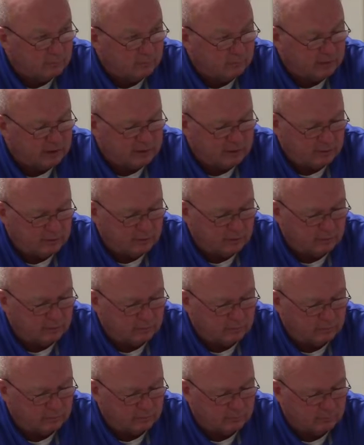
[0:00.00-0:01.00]

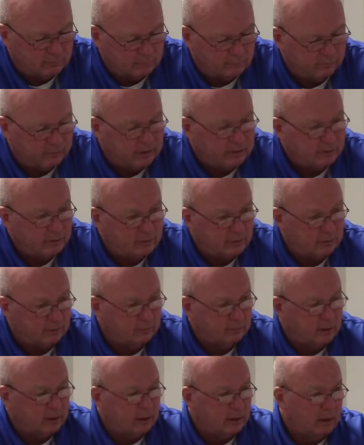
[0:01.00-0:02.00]
$52.
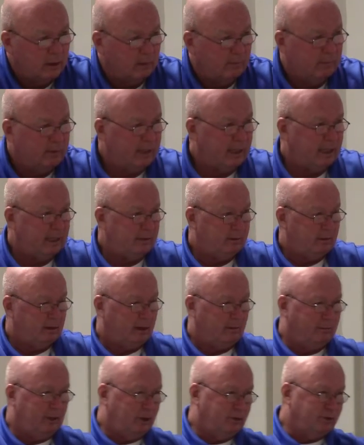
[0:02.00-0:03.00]
But
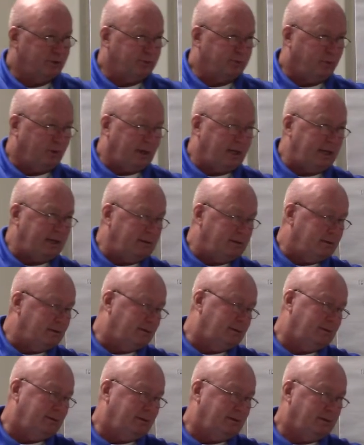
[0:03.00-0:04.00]
our motor's what?
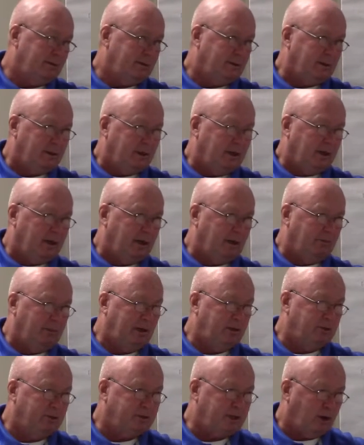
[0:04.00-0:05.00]
Our
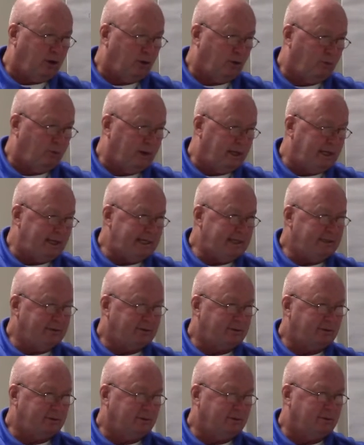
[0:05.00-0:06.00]
motor's
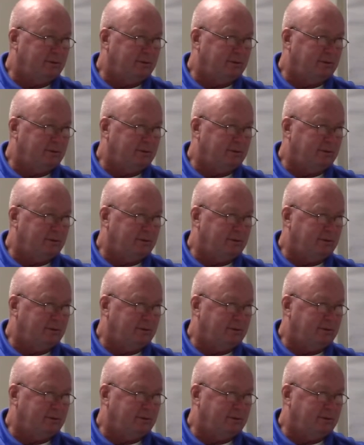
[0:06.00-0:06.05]
always